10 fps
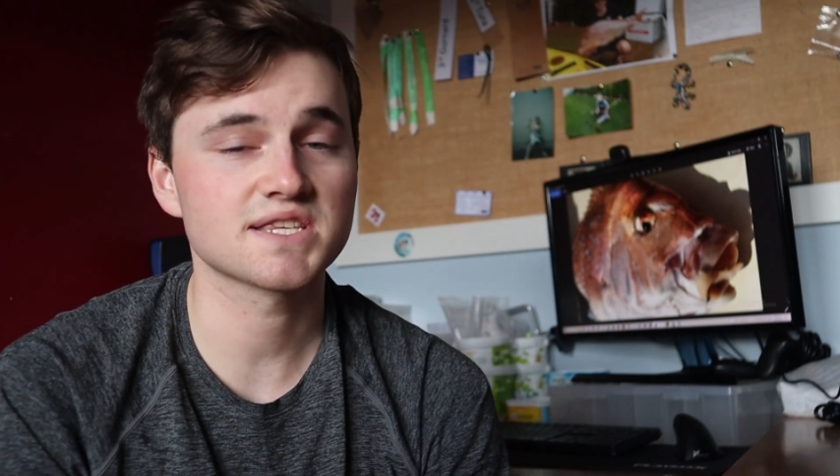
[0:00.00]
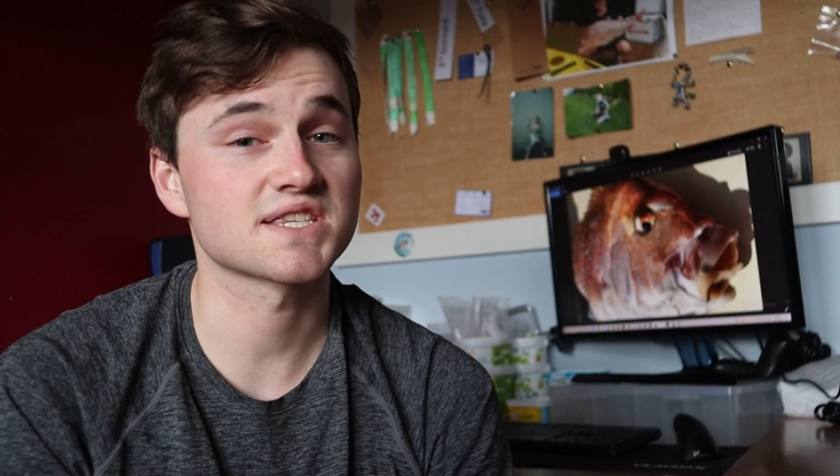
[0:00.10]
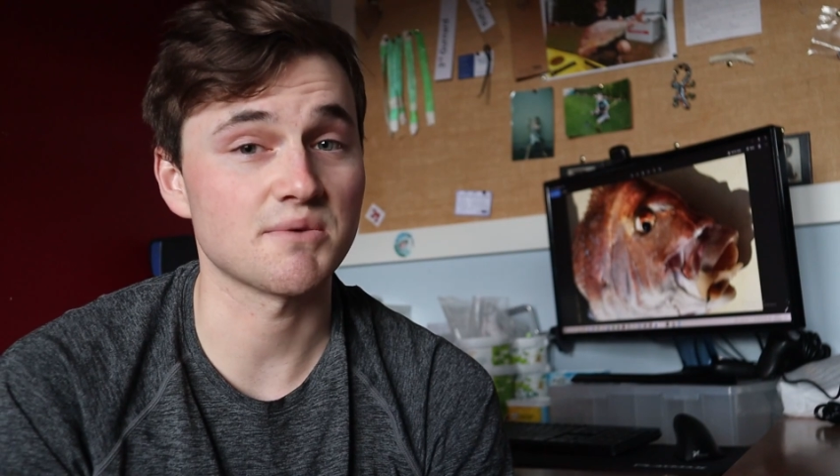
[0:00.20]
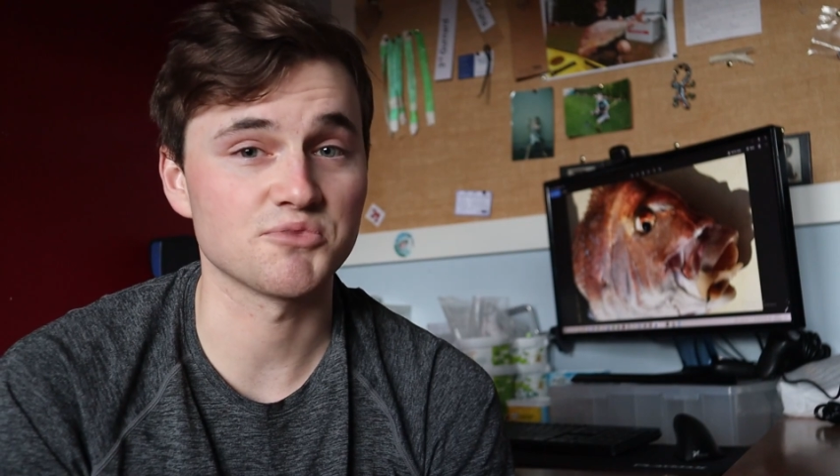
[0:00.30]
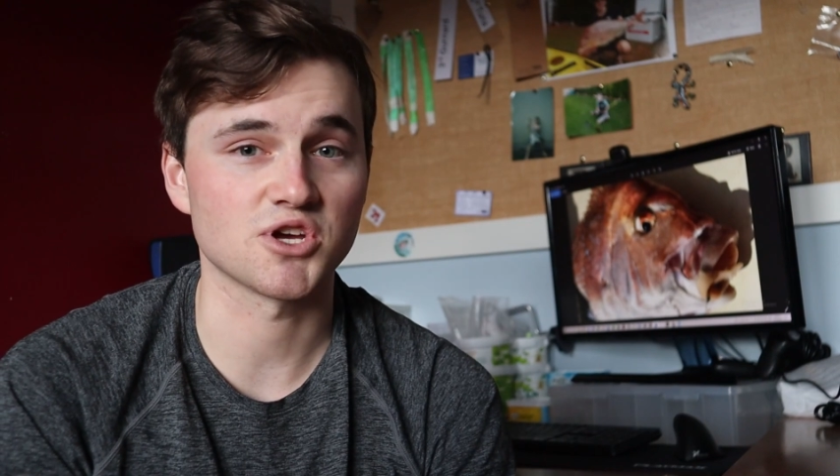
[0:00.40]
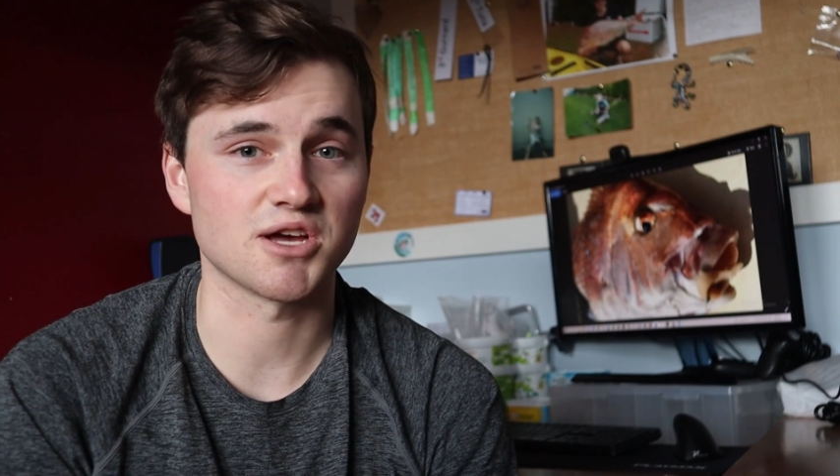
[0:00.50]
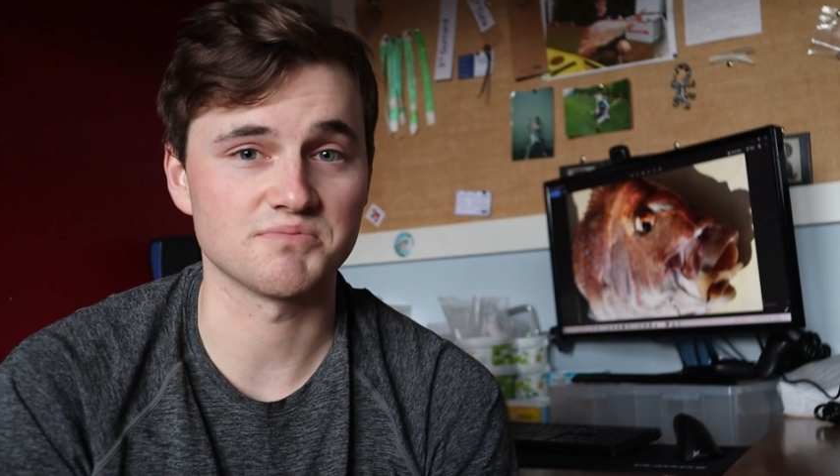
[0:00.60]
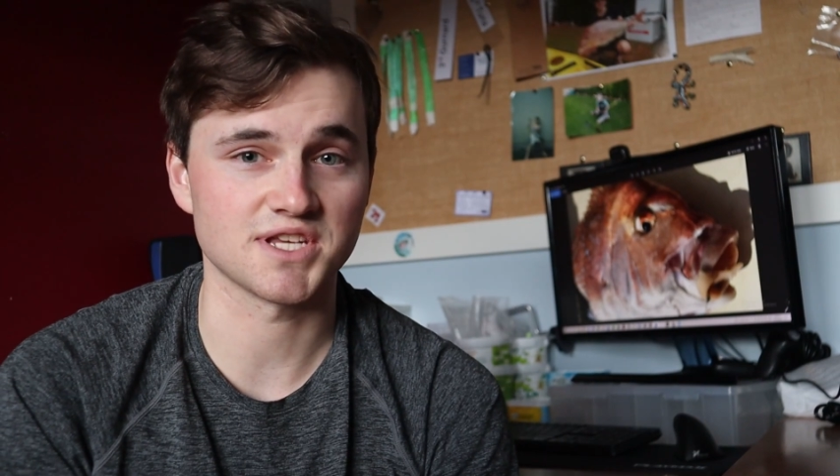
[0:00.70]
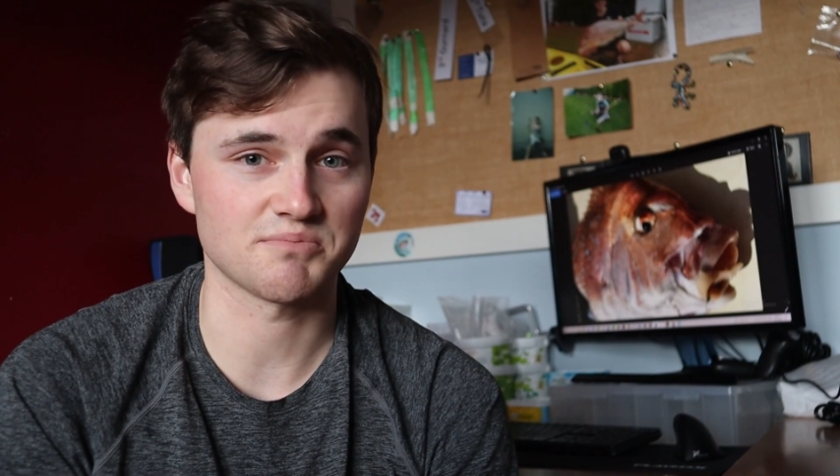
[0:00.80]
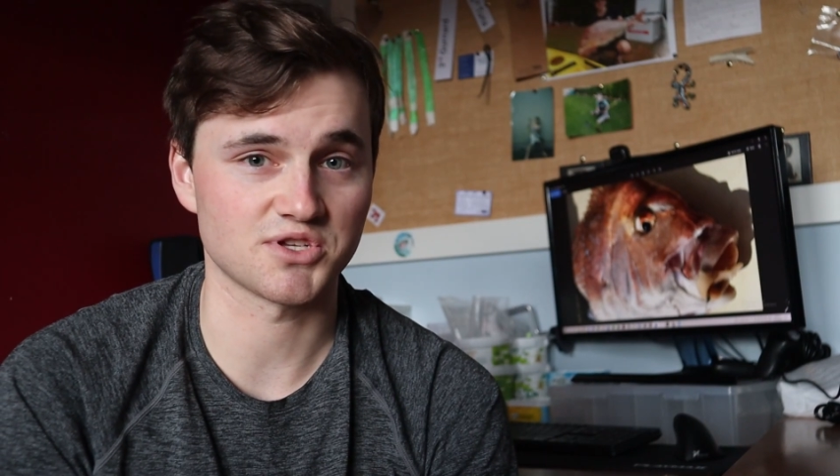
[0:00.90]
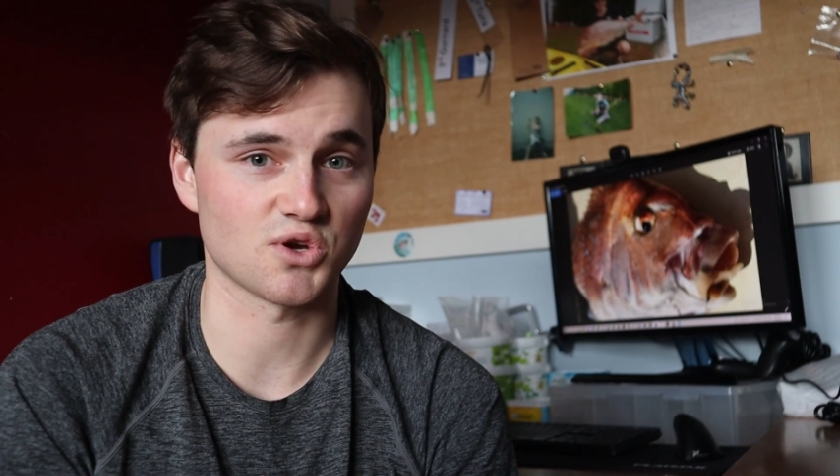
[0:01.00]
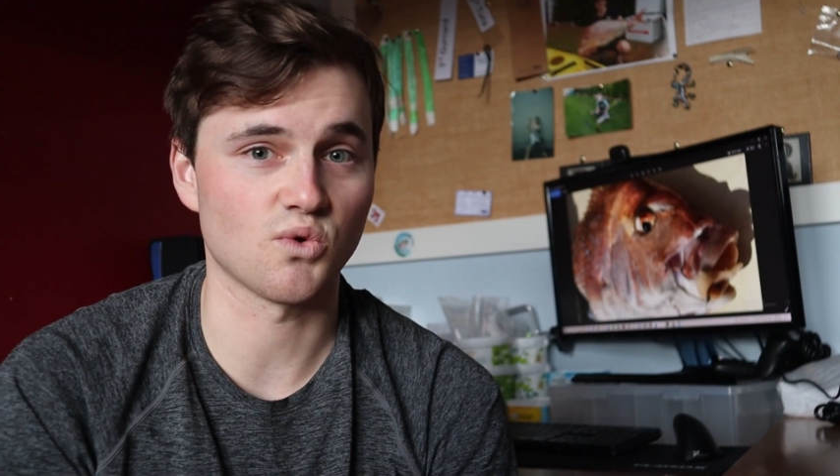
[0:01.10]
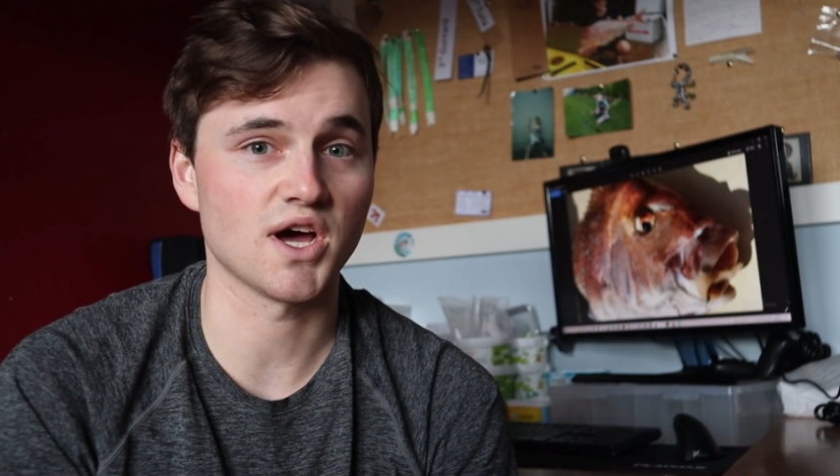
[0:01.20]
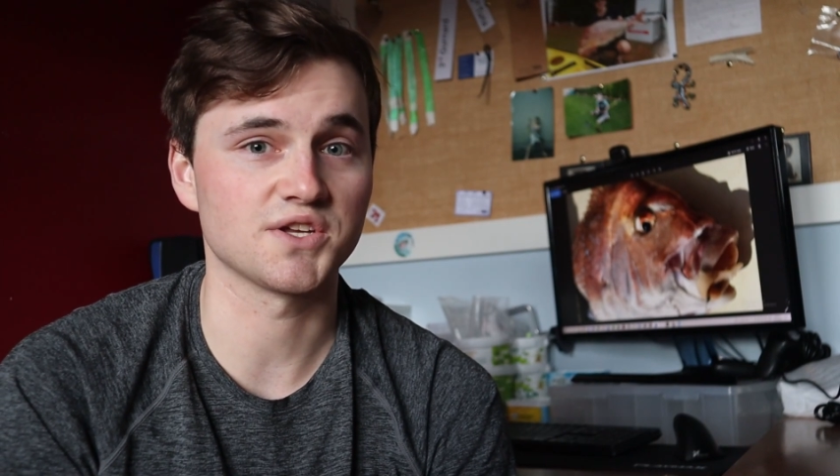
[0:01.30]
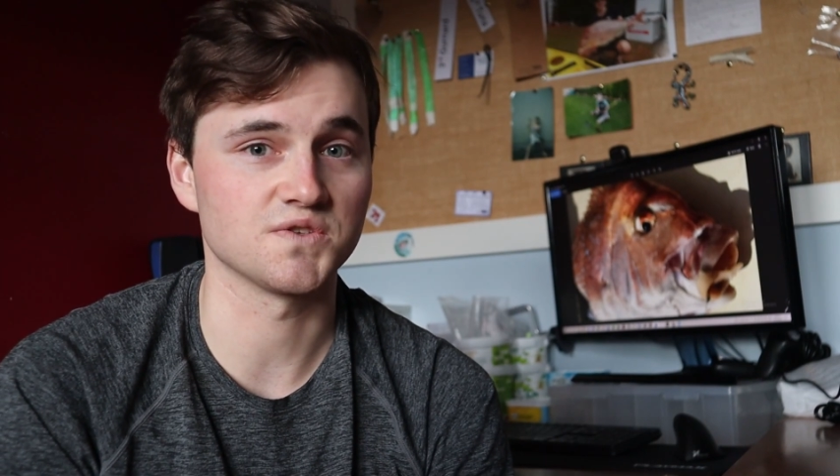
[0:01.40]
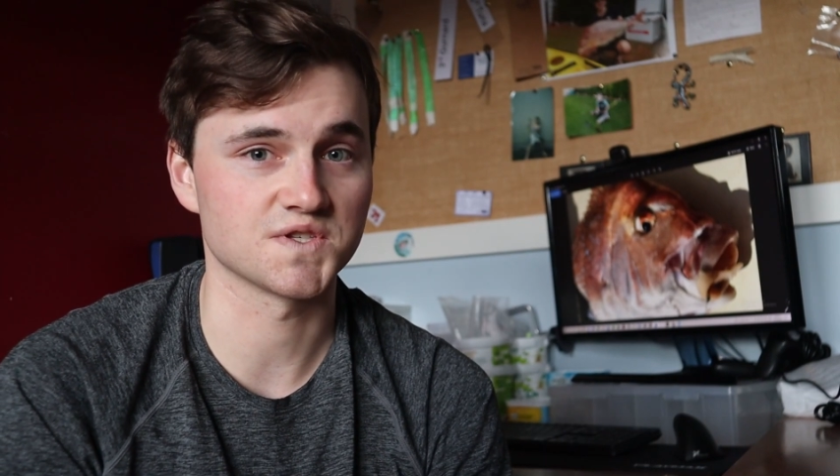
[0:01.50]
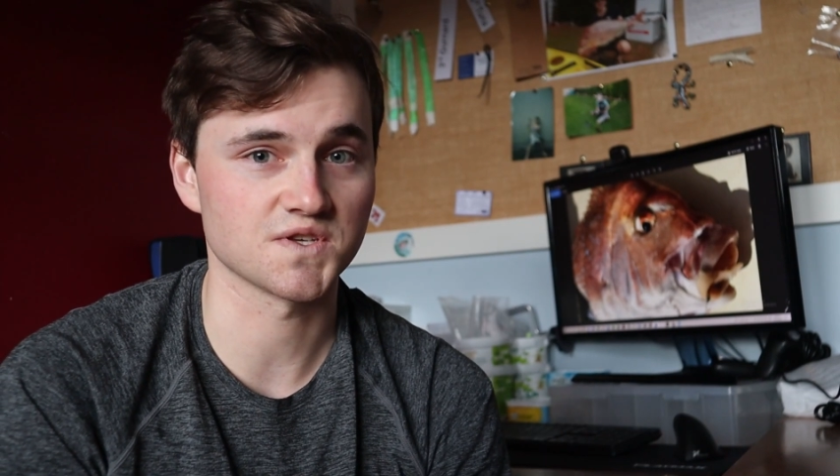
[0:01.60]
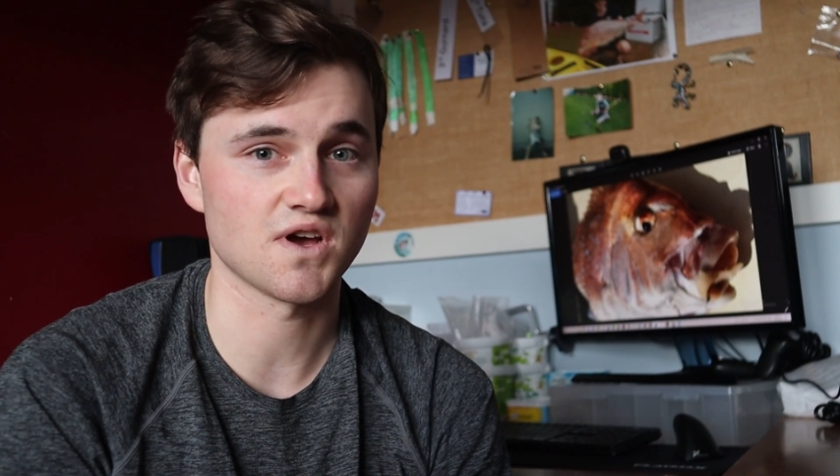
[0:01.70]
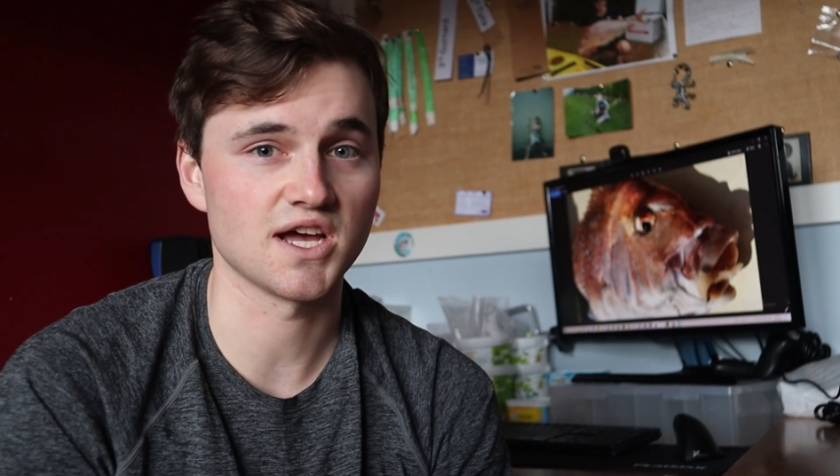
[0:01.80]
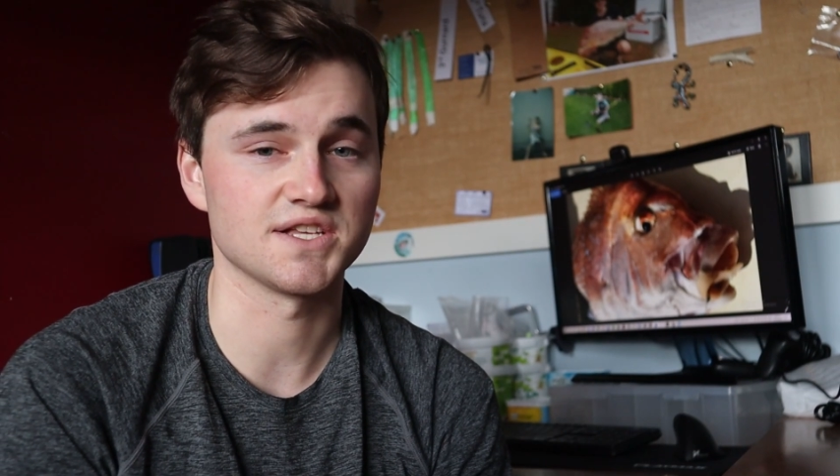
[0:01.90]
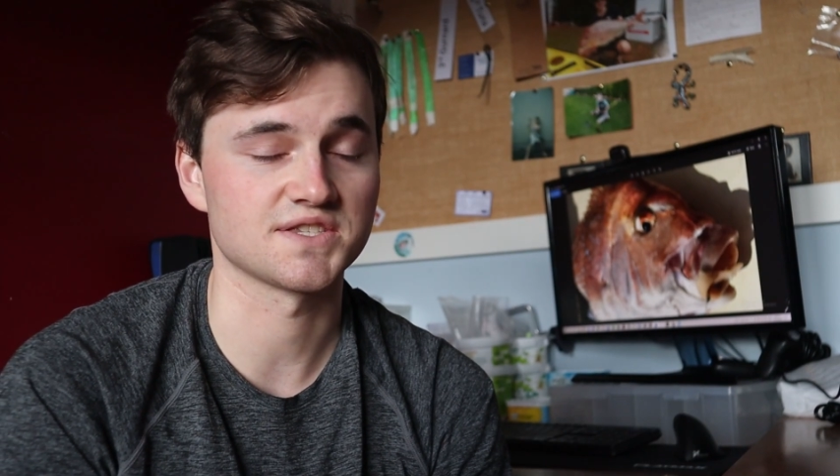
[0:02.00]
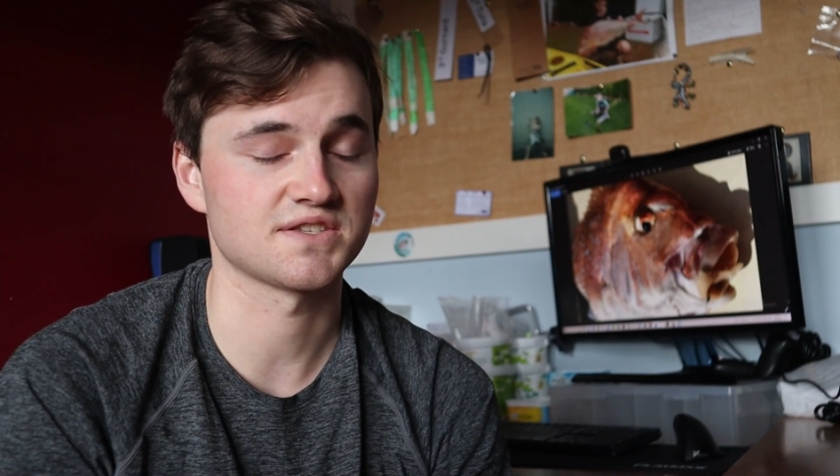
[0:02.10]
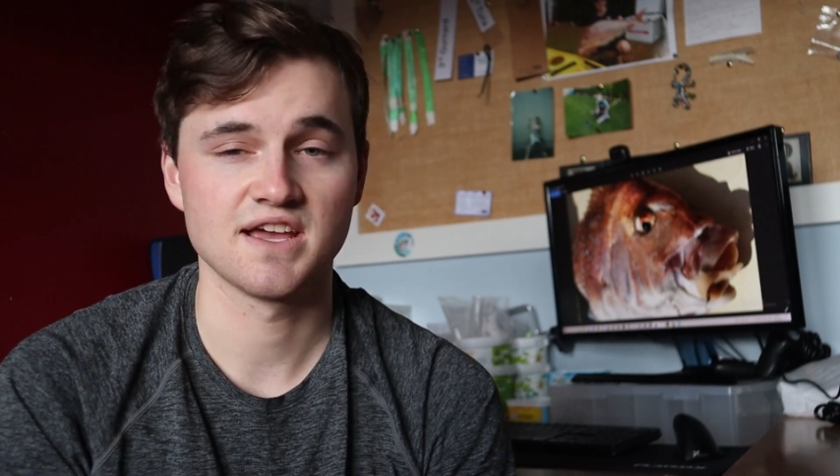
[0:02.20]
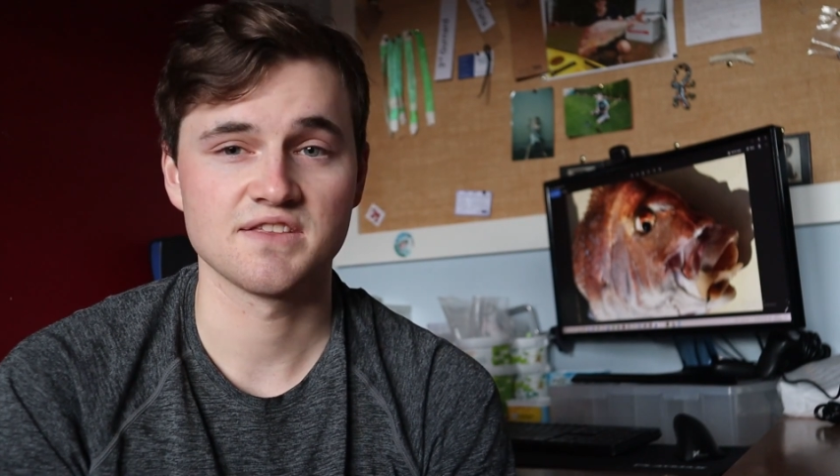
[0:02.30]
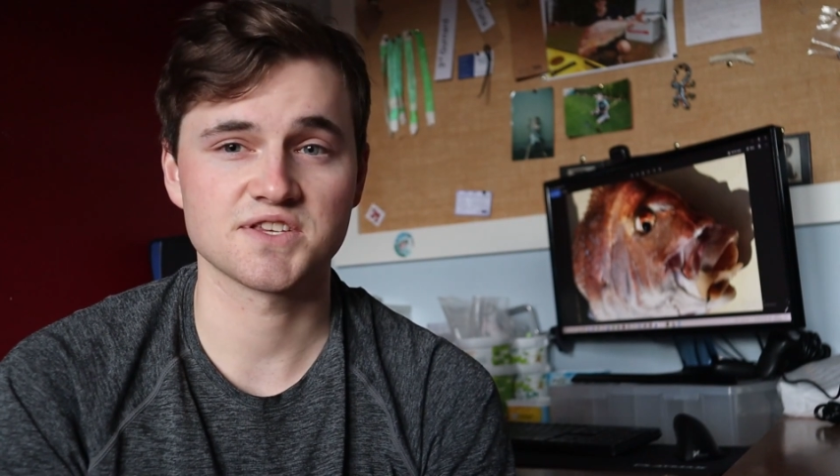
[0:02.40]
sometimes up to quite good size.